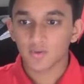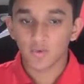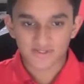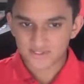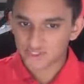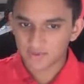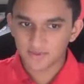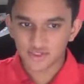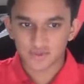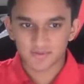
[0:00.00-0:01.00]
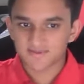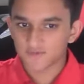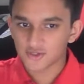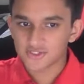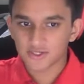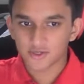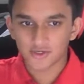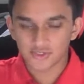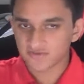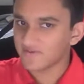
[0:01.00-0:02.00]
wins a championship his first year,
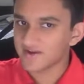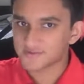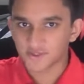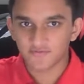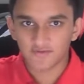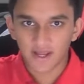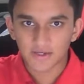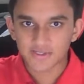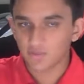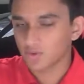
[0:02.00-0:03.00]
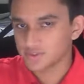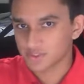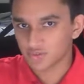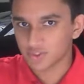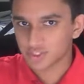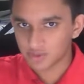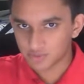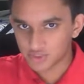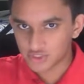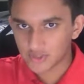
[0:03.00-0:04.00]
goes to 5 straight finals, and wins 3
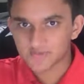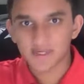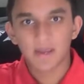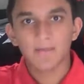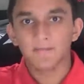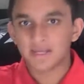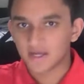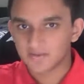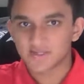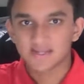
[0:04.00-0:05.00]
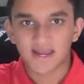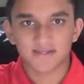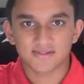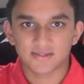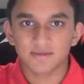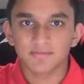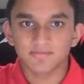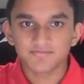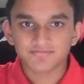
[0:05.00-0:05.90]
championships, becomes a dynasty.